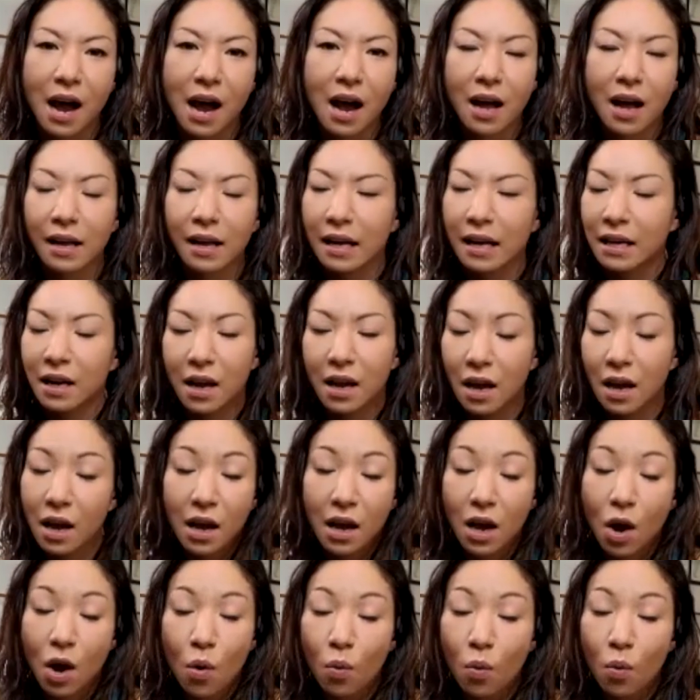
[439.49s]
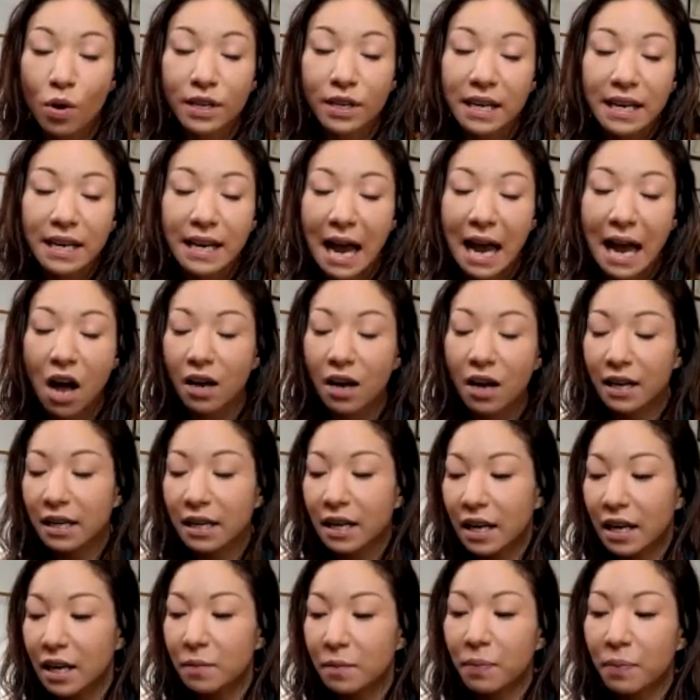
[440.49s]
like working out and
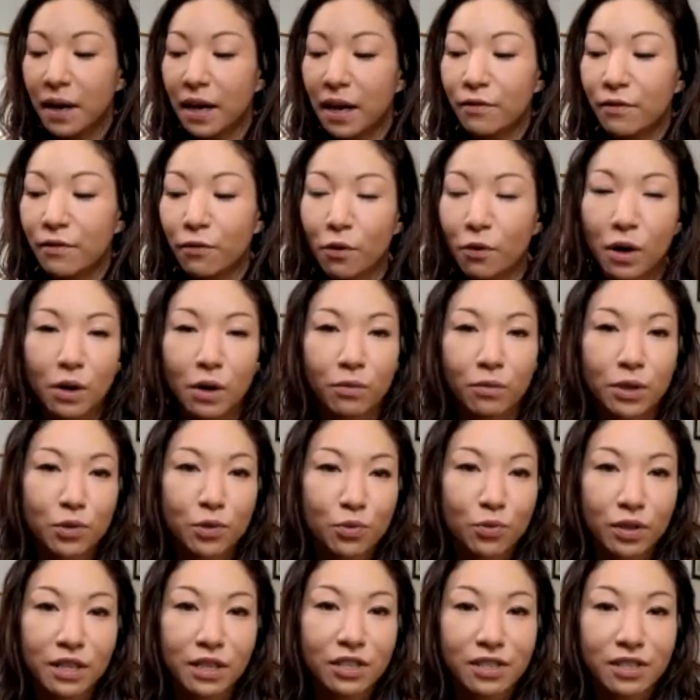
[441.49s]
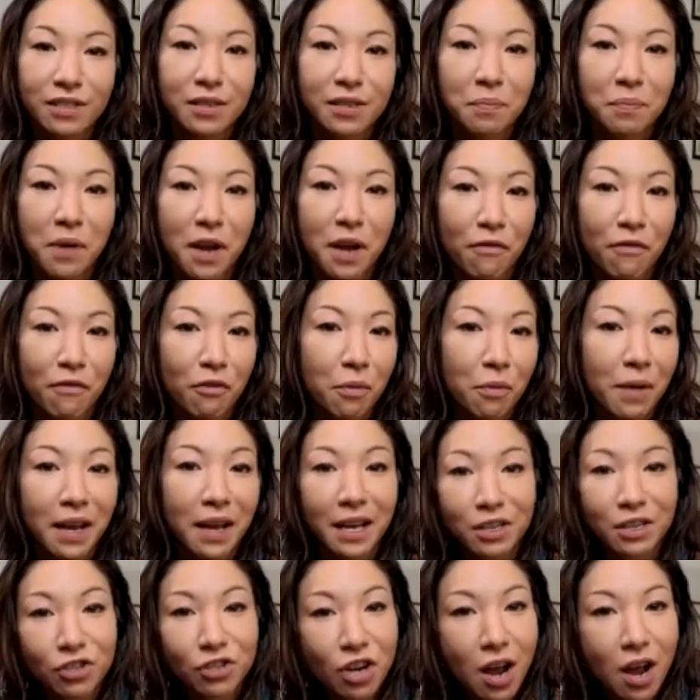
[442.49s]
getting paid for it was really just to pay for my
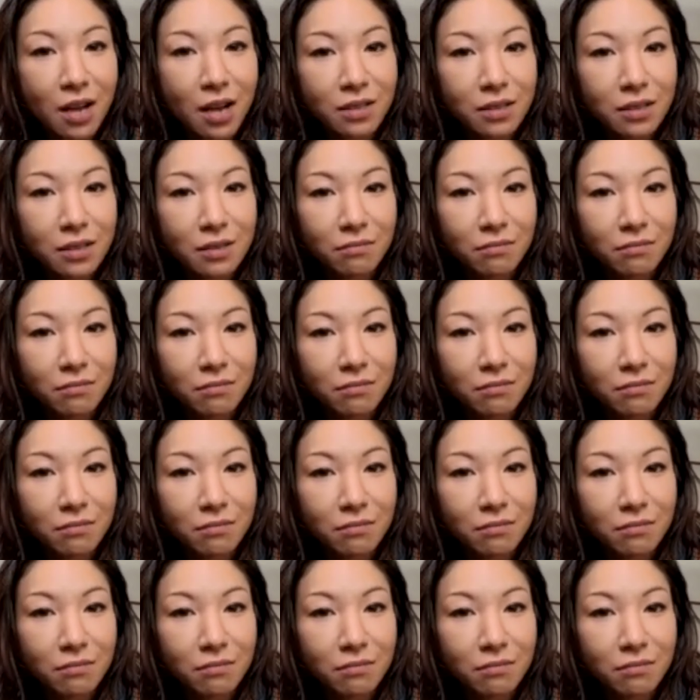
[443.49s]
headshots